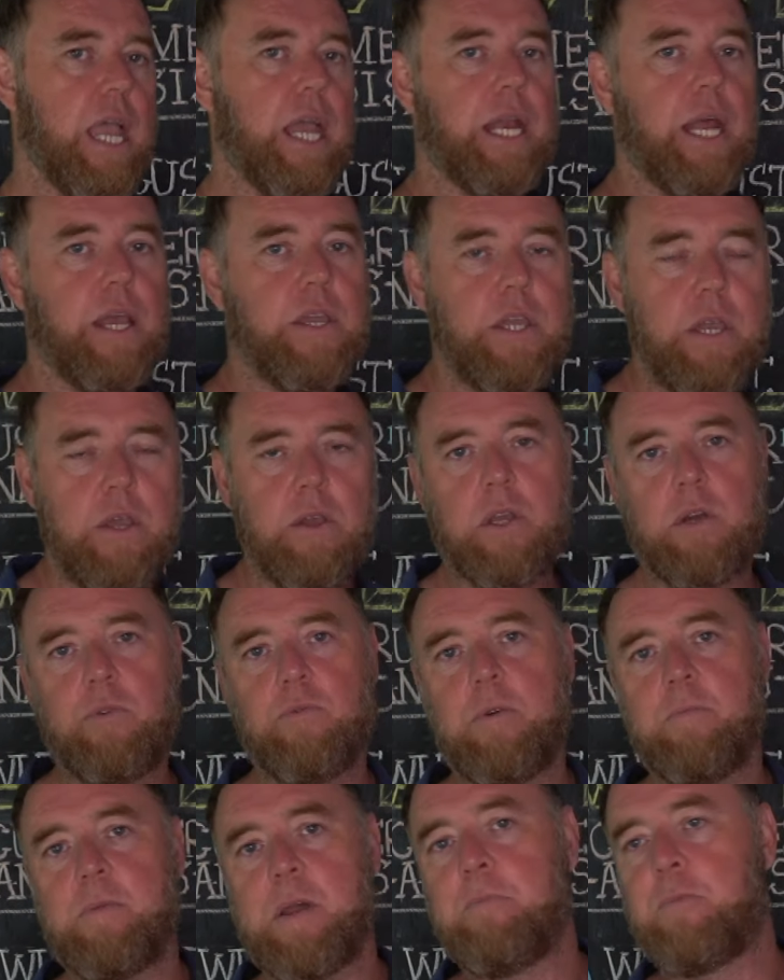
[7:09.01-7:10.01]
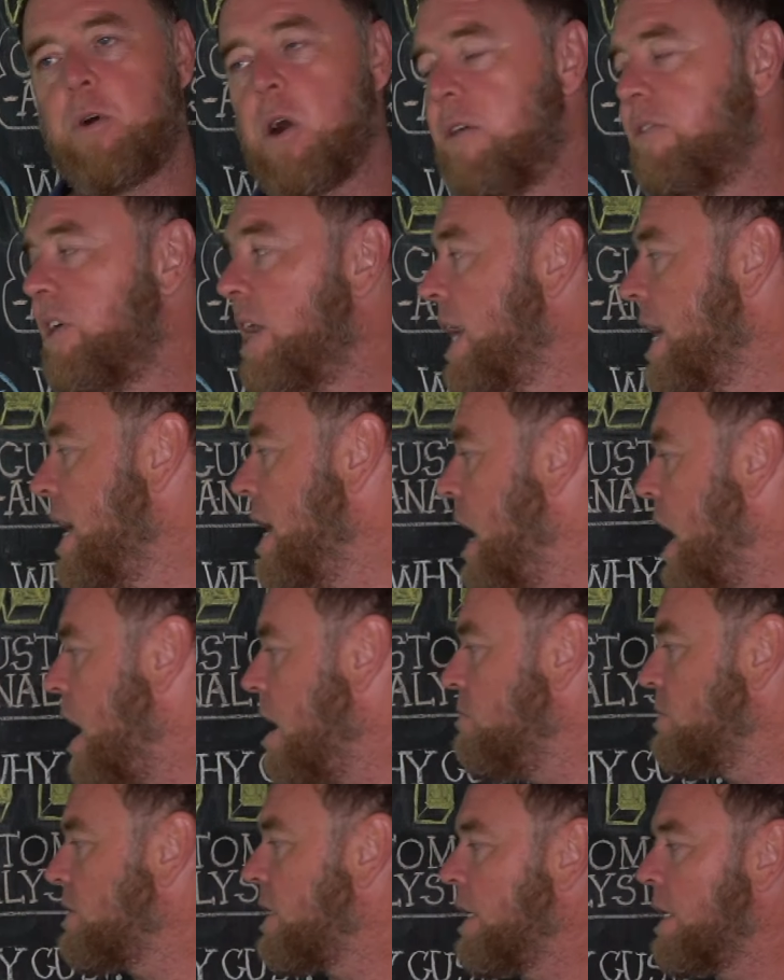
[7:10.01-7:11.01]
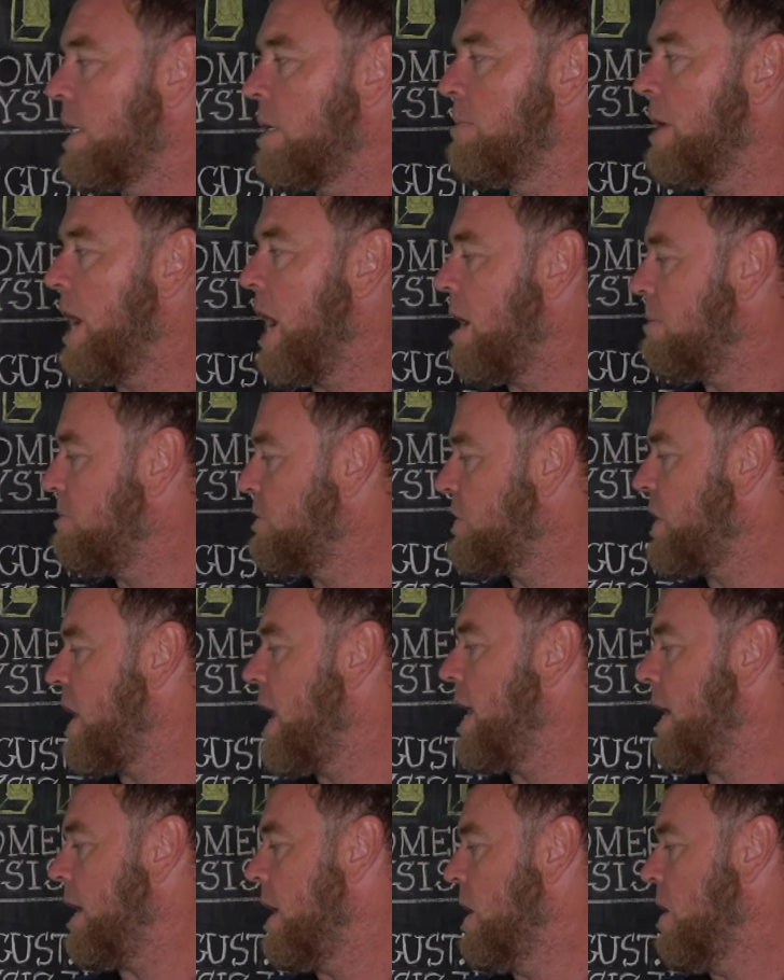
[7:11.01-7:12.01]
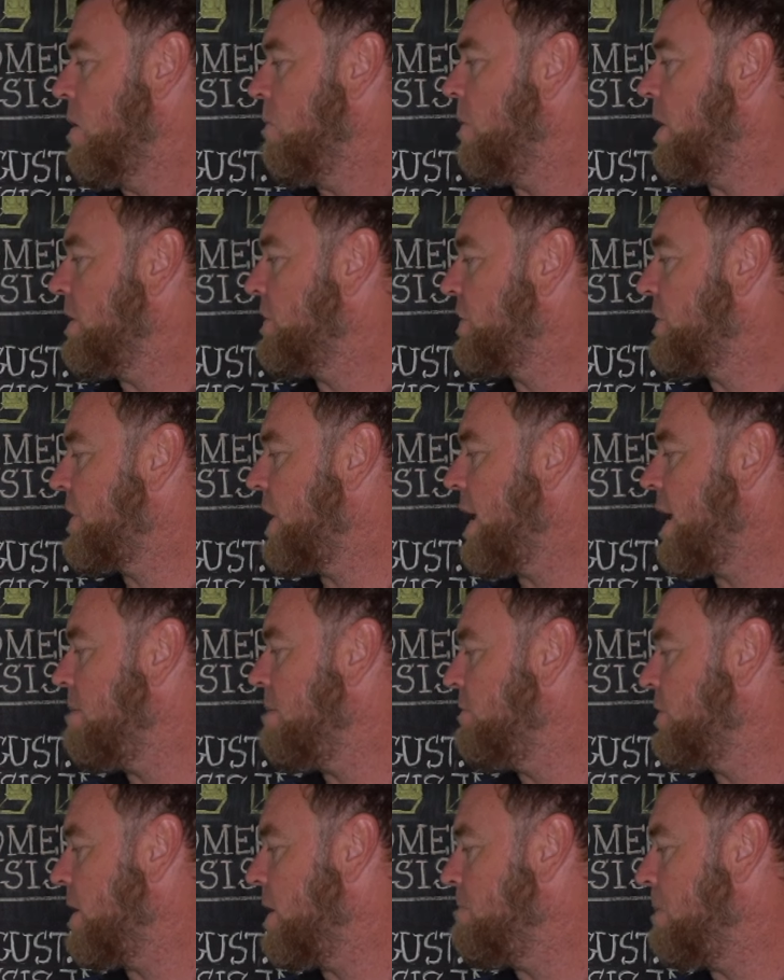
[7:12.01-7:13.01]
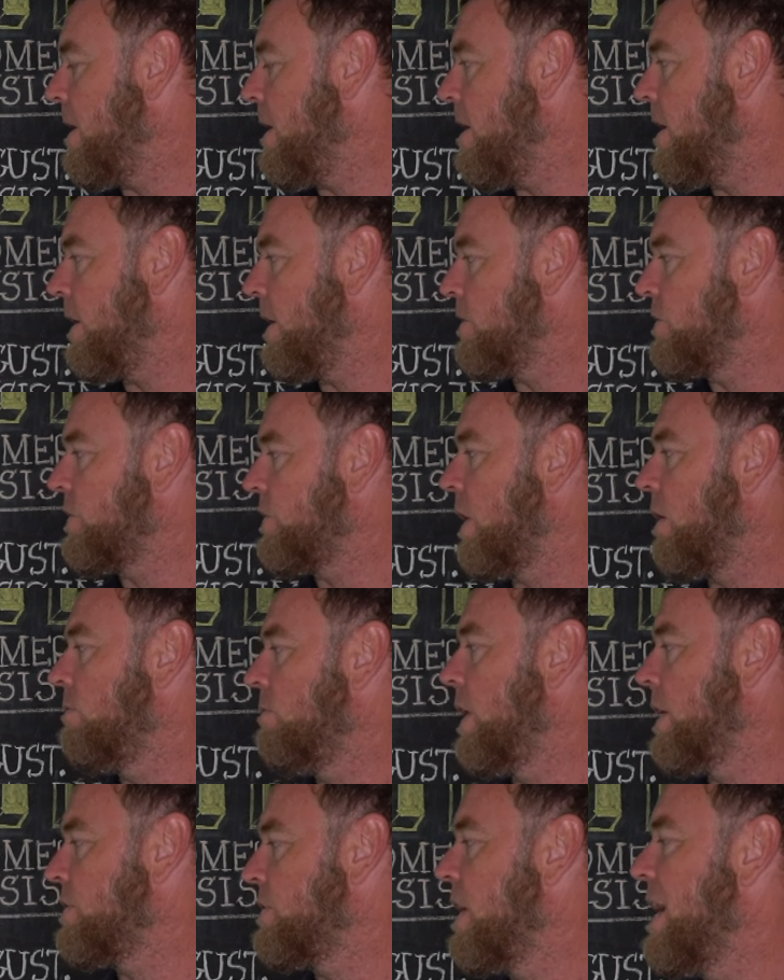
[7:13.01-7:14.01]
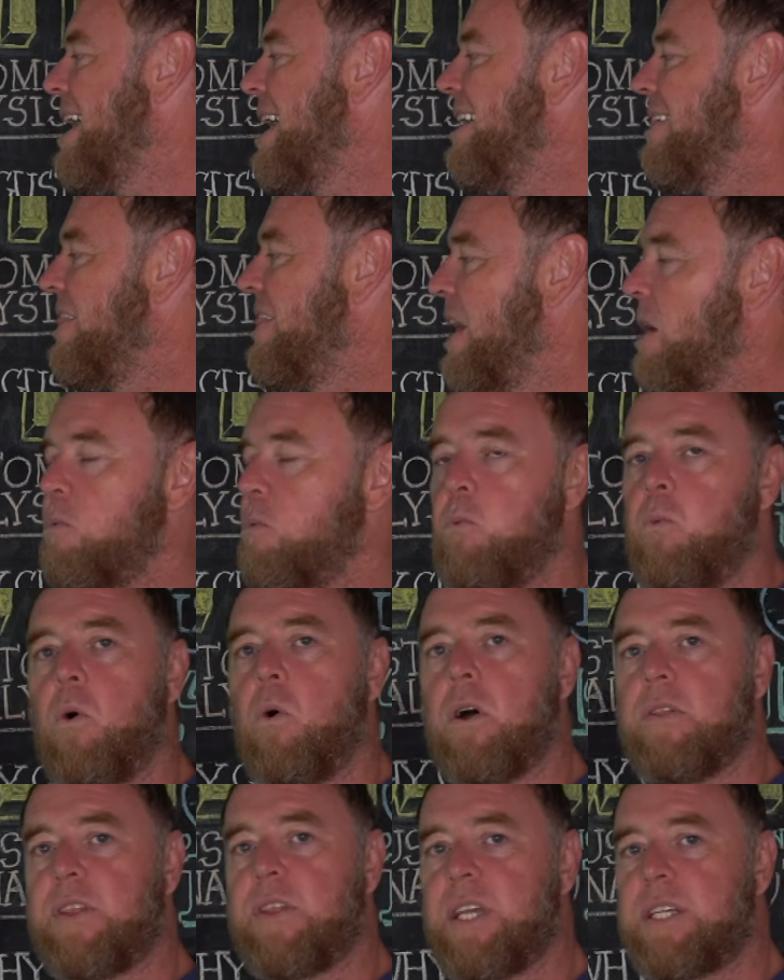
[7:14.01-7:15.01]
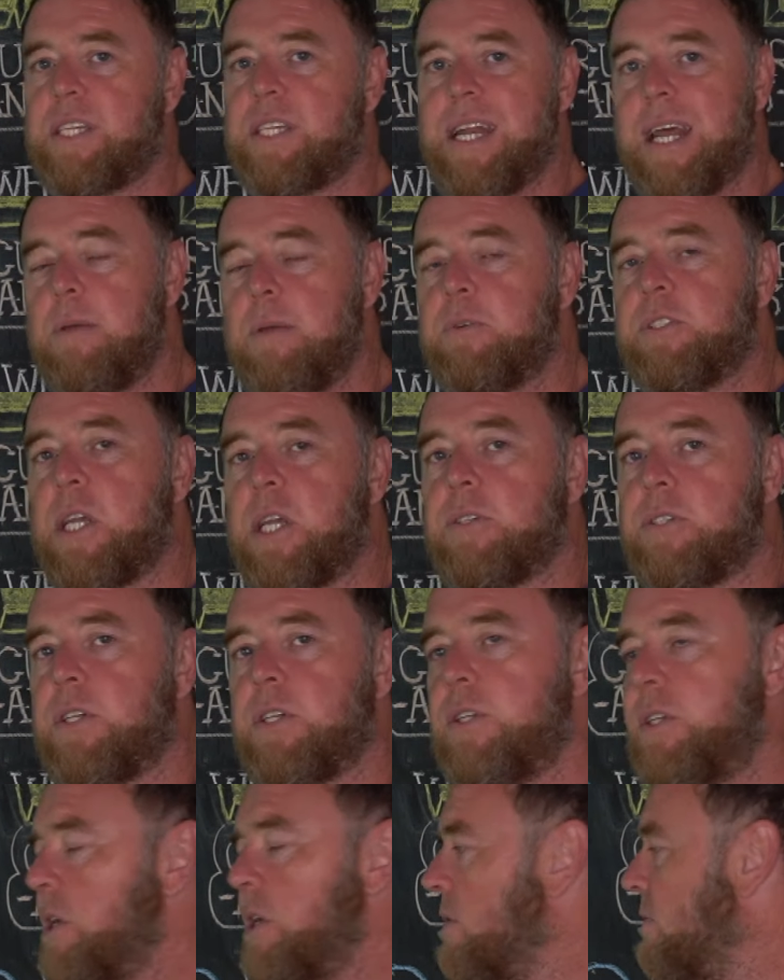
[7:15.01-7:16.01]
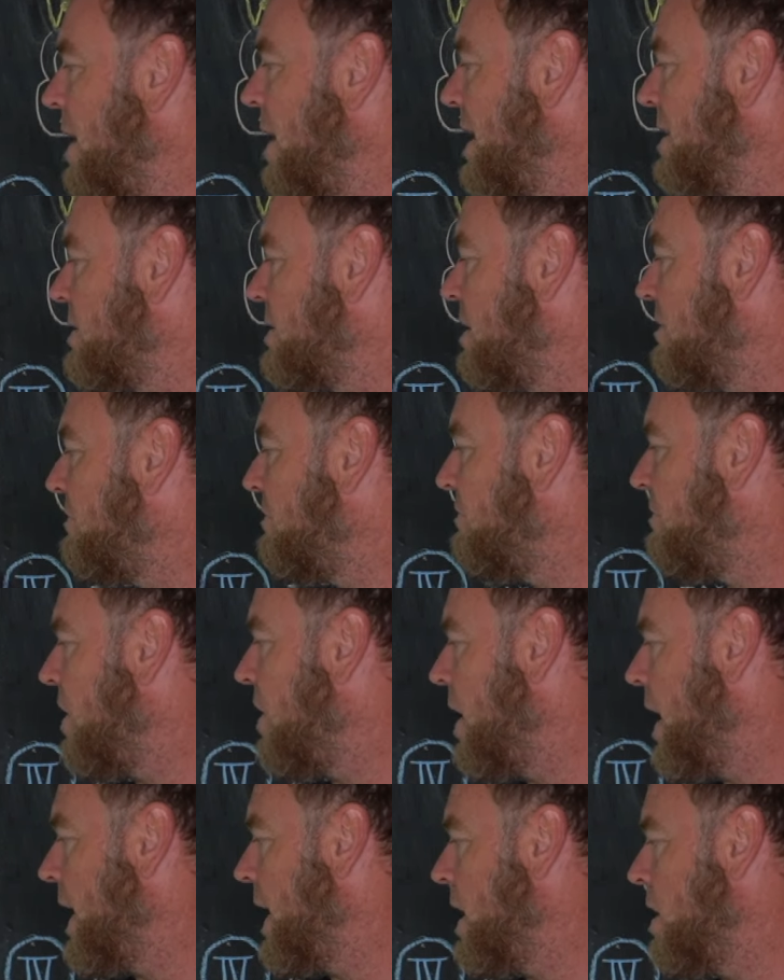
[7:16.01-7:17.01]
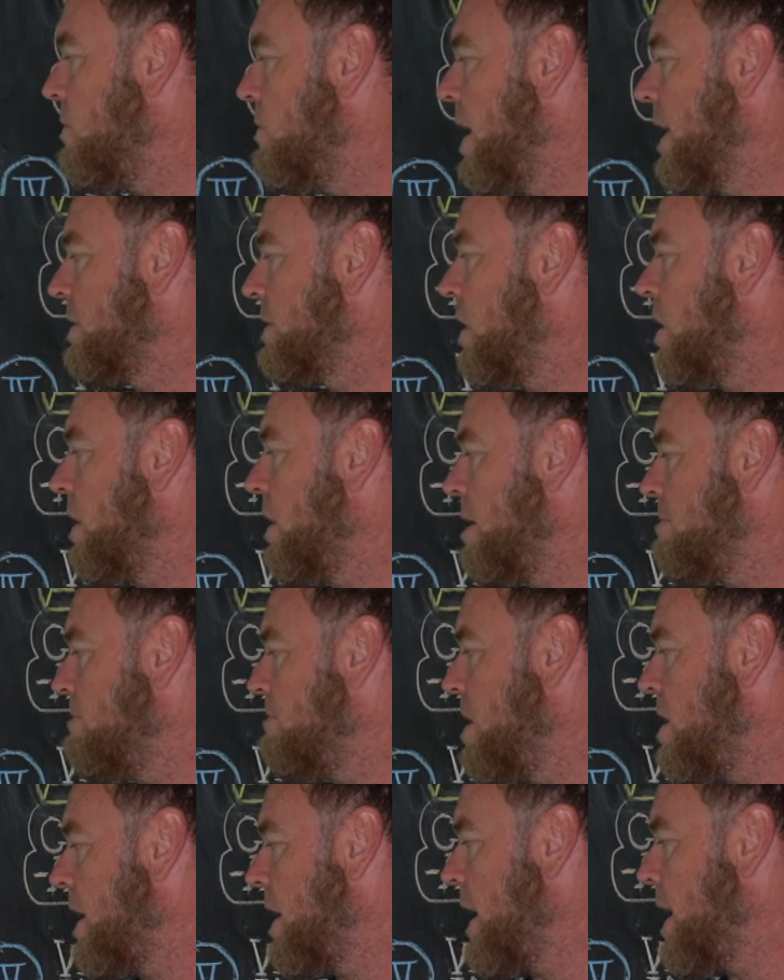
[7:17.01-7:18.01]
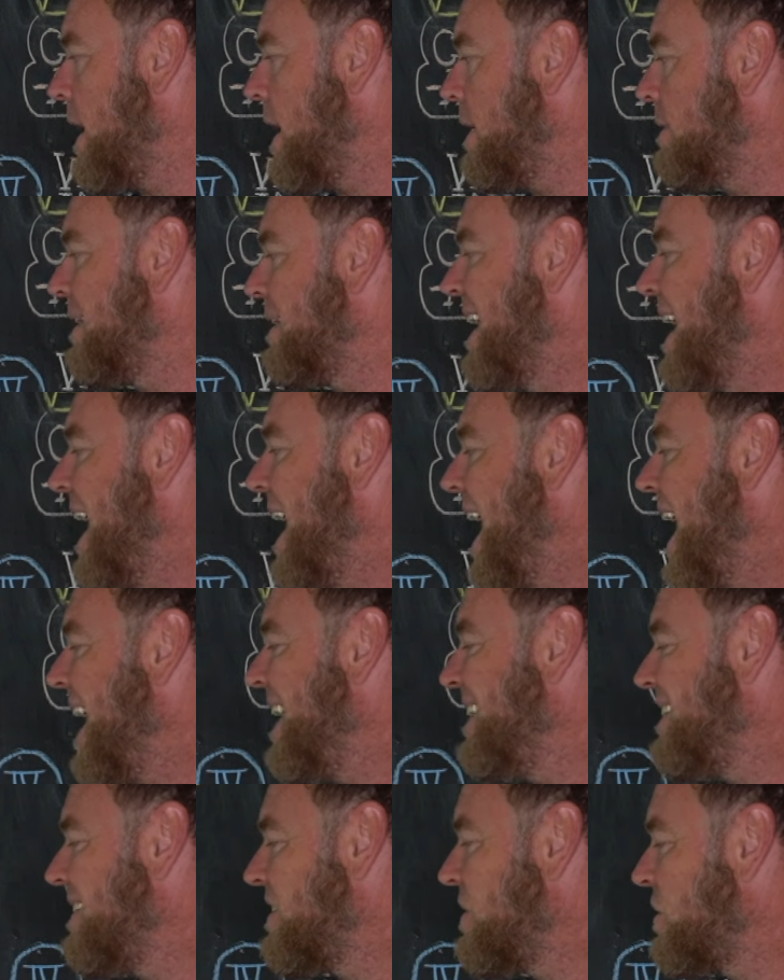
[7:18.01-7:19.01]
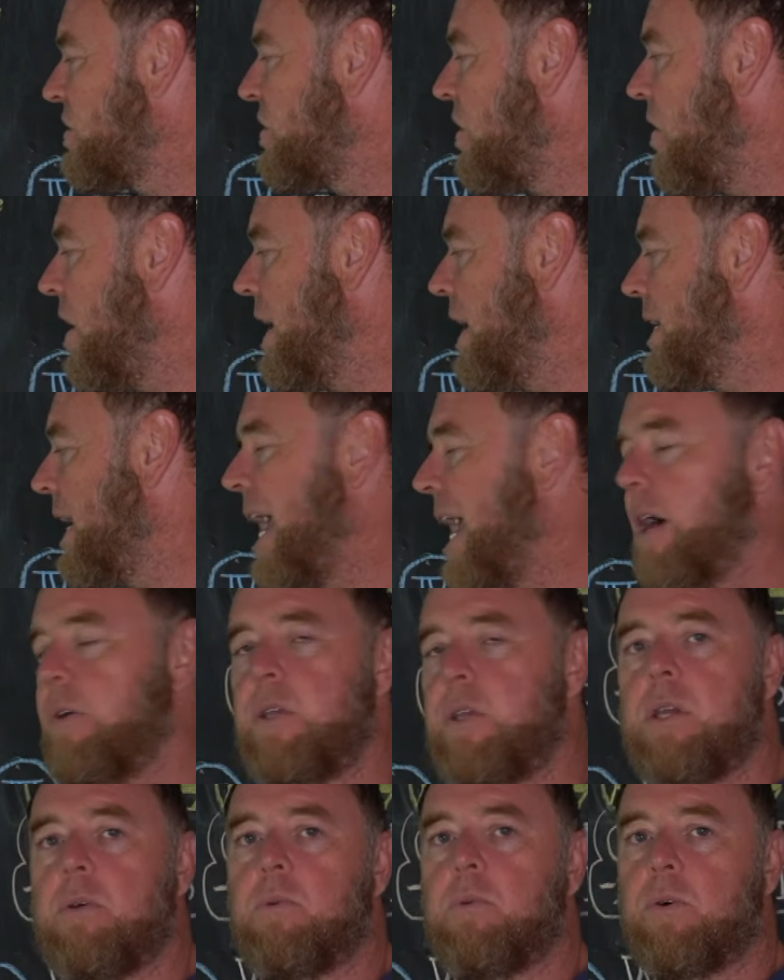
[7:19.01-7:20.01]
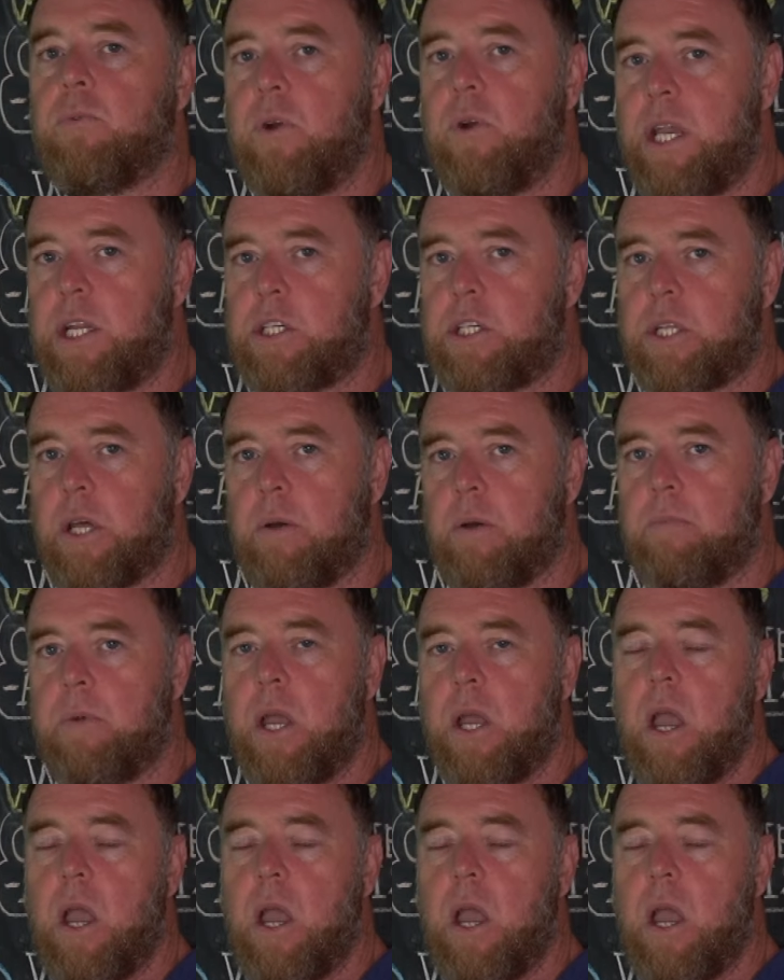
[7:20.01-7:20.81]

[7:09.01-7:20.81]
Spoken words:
Now you can remember over here, I was a little bit upset when CMG Partners told us that what this enables us to do is define who our target market is and decide how you will reach them.